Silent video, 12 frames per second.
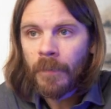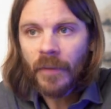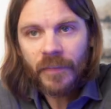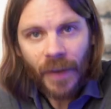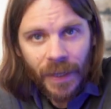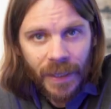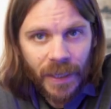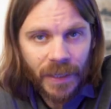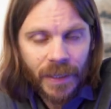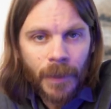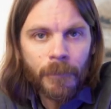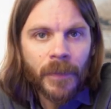The
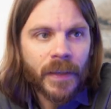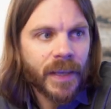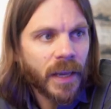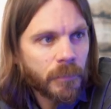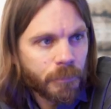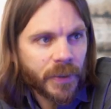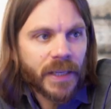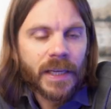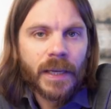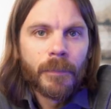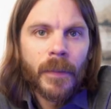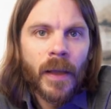second can
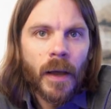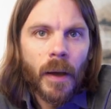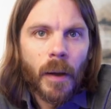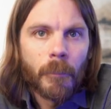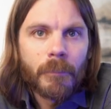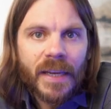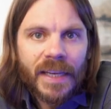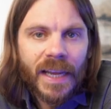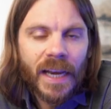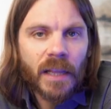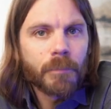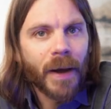be
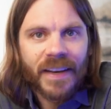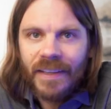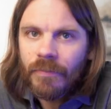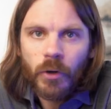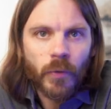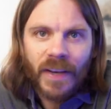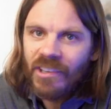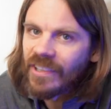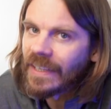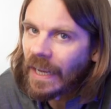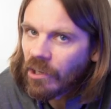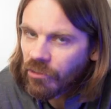mediated by
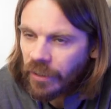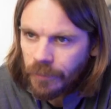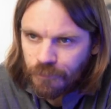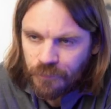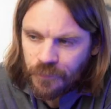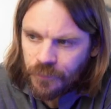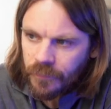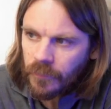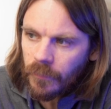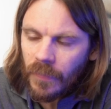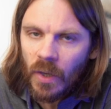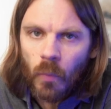differentiation.
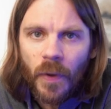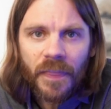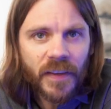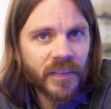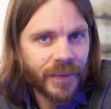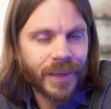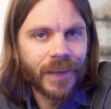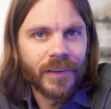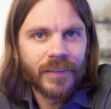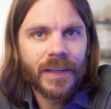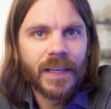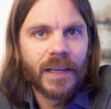And what this
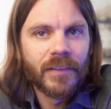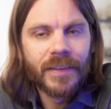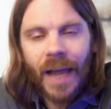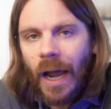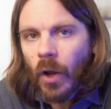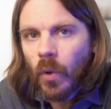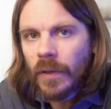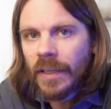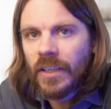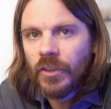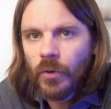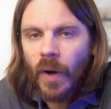is not
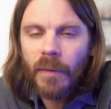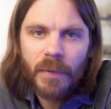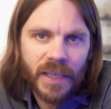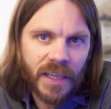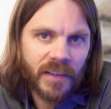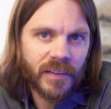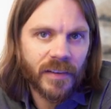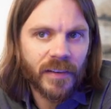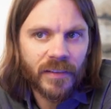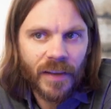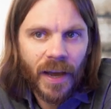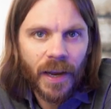only do I begin to
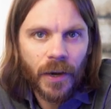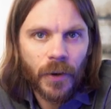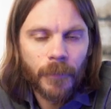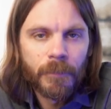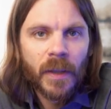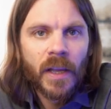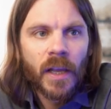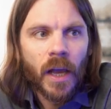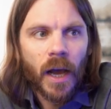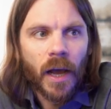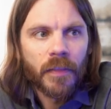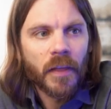desire
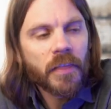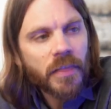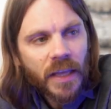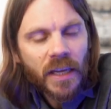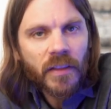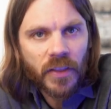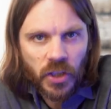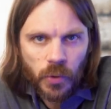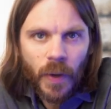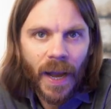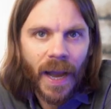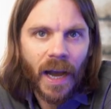the thing that
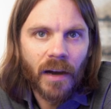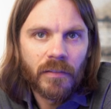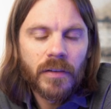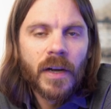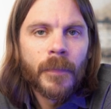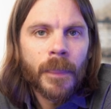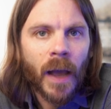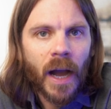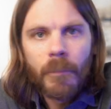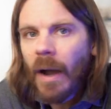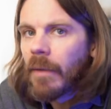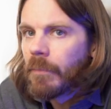you have,
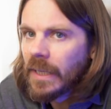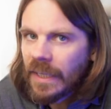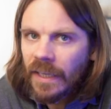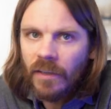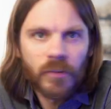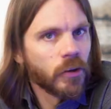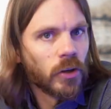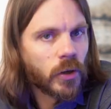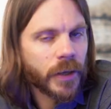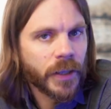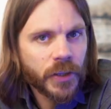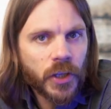I might begin to
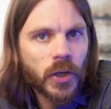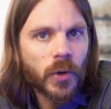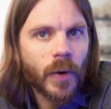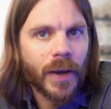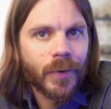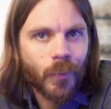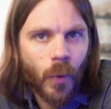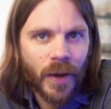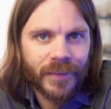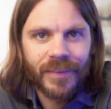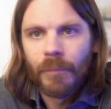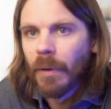look at you and
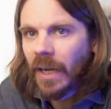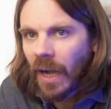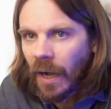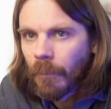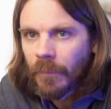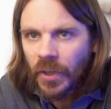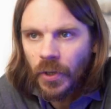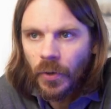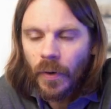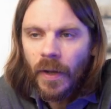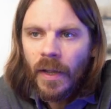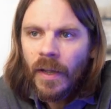want to become
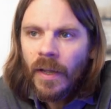you.